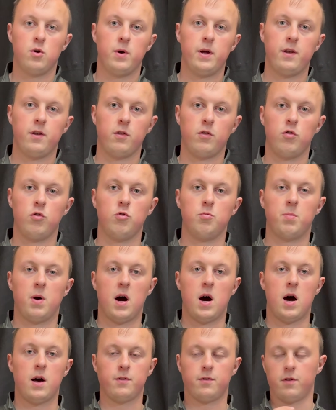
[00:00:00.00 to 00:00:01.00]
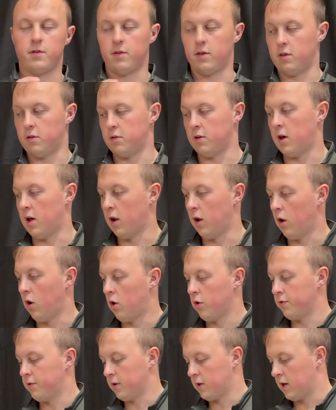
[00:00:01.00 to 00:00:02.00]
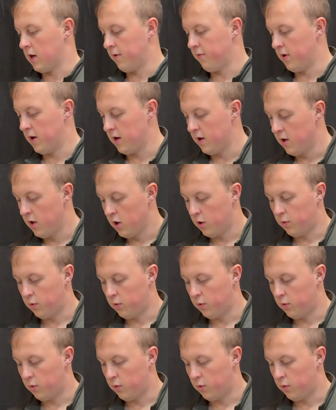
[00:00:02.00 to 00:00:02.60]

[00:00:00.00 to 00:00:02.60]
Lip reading: into two parts as there's a lot to cover.